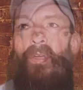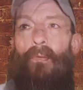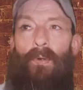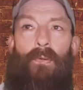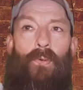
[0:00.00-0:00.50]

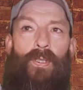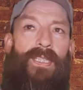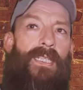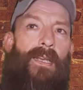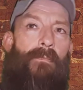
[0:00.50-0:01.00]
We were
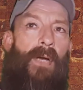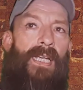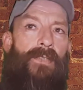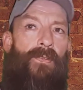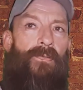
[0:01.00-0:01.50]
sitting at
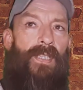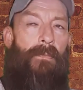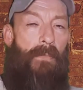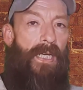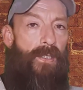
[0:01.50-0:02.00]

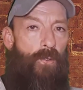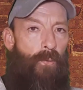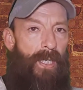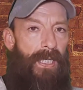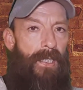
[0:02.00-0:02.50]
-15,
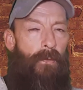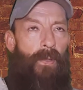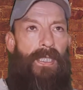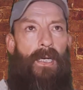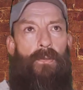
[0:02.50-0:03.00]
-20,
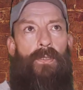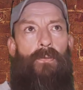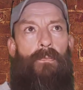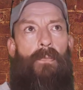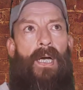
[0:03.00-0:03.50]
went down to
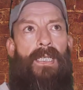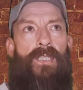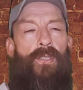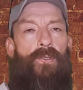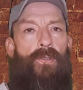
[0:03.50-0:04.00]

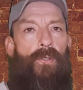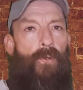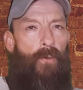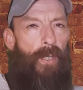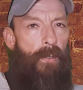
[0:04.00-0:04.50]

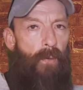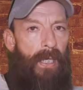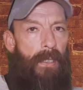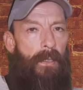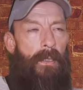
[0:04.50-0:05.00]

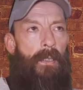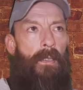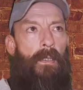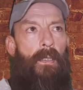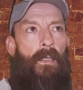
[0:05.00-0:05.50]
-31.
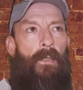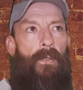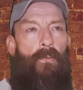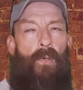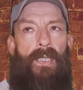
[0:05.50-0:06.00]

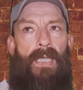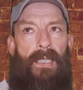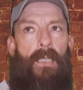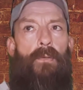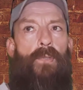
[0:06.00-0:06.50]
The one
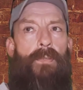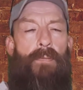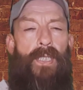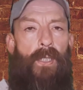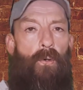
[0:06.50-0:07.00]
night it was
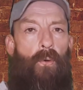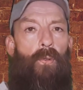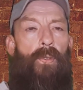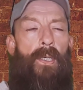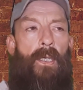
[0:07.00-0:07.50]
pretty cold.